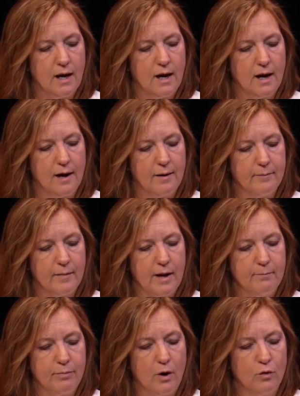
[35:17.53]

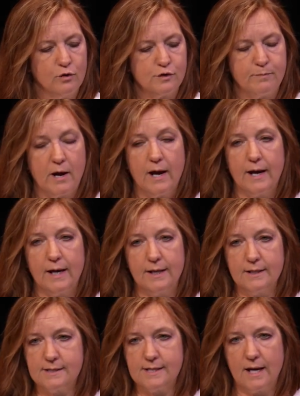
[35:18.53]
imposed
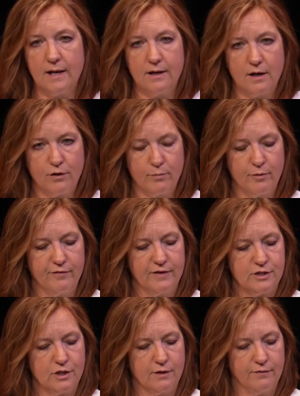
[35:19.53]
by, say, another
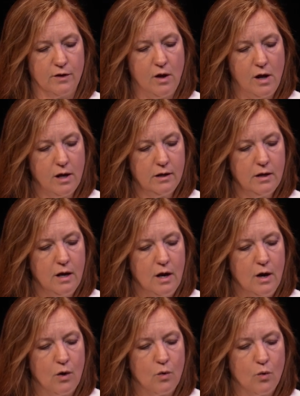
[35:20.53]
provision of law
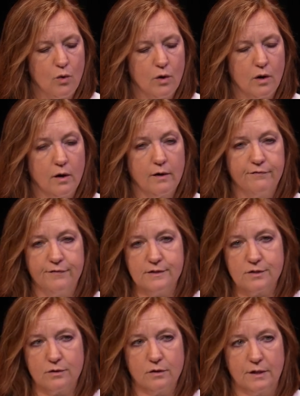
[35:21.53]
or a
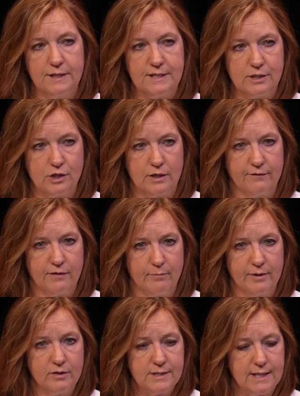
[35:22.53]
physical condition of the
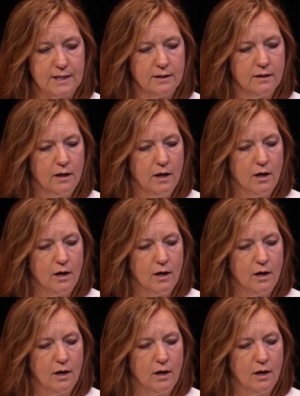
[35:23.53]
building.